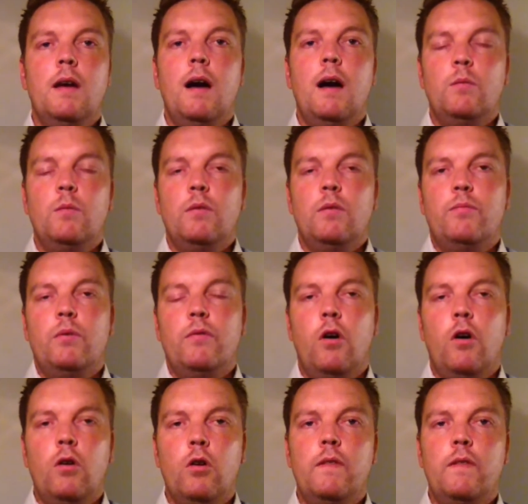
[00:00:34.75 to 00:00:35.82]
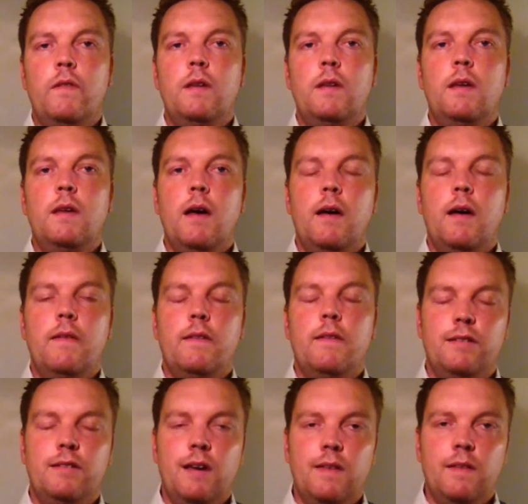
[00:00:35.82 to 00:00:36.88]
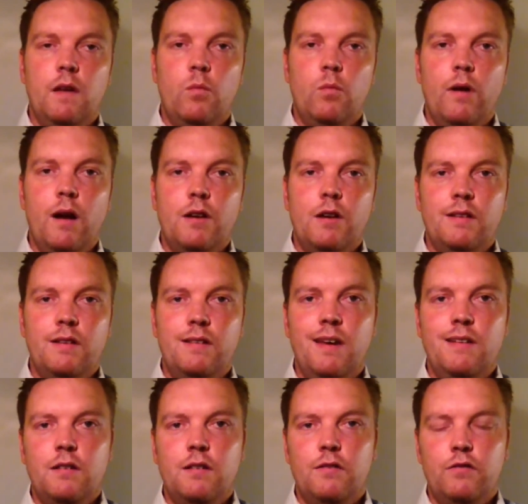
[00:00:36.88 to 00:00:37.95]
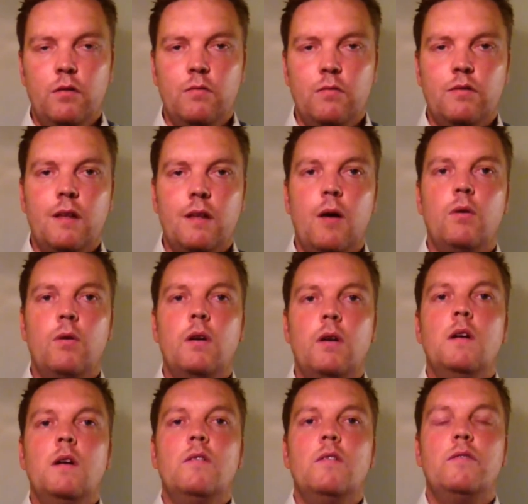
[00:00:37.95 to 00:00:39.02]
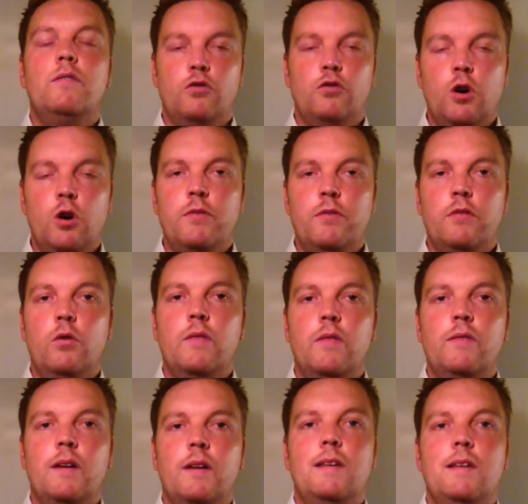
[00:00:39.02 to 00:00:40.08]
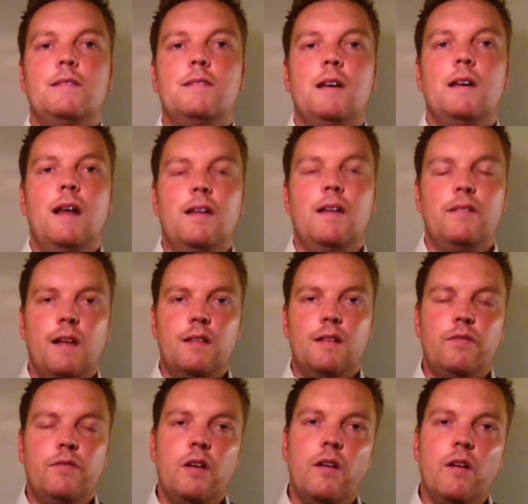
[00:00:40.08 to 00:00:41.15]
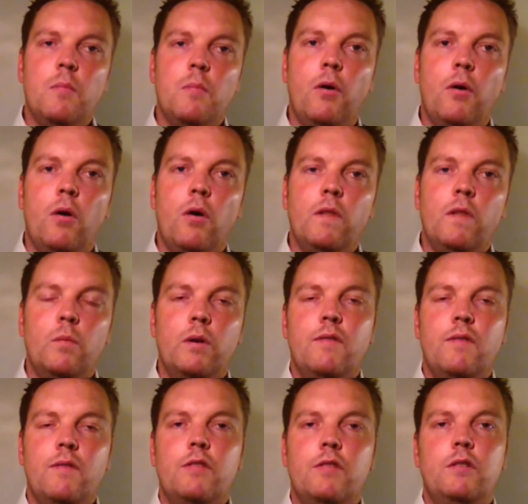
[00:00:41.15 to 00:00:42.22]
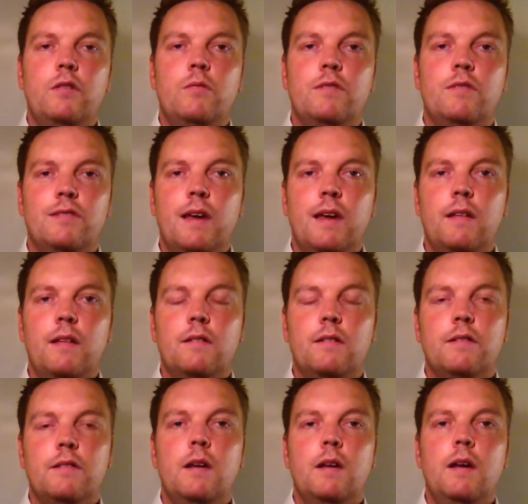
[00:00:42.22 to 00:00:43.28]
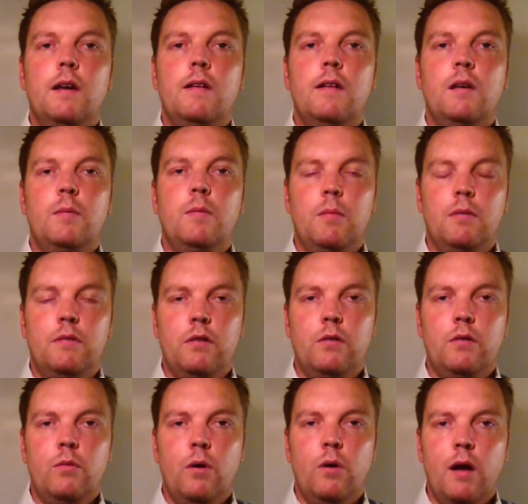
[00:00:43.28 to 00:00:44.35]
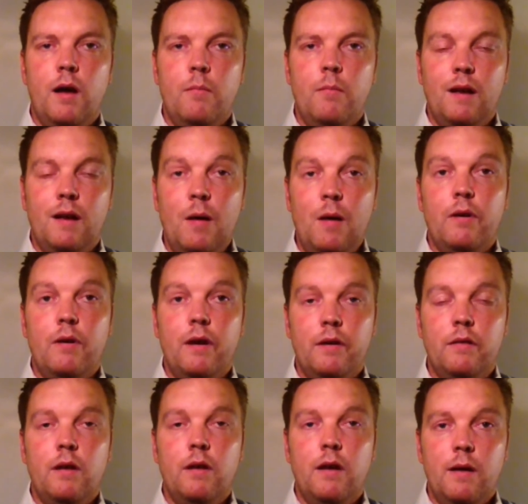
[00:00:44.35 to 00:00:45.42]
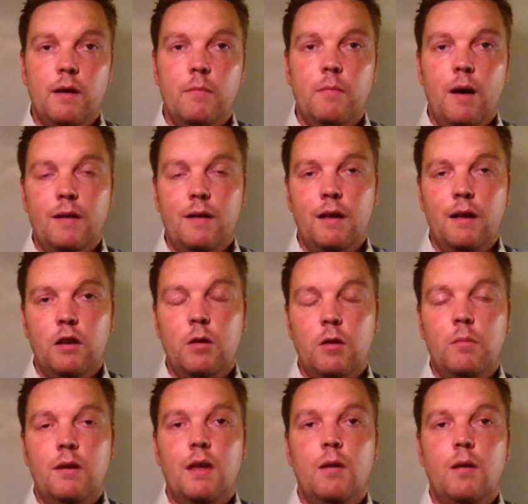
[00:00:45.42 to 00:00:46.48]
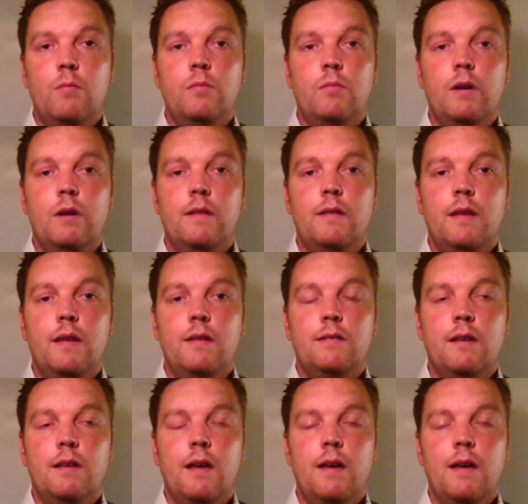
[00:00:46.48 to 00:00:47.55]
I think we've all heard the saying that we're actually teaching students now for jobs that don't even exist, and I think that's very, very important that we give our students the skills to be able to collaborate and communicate in these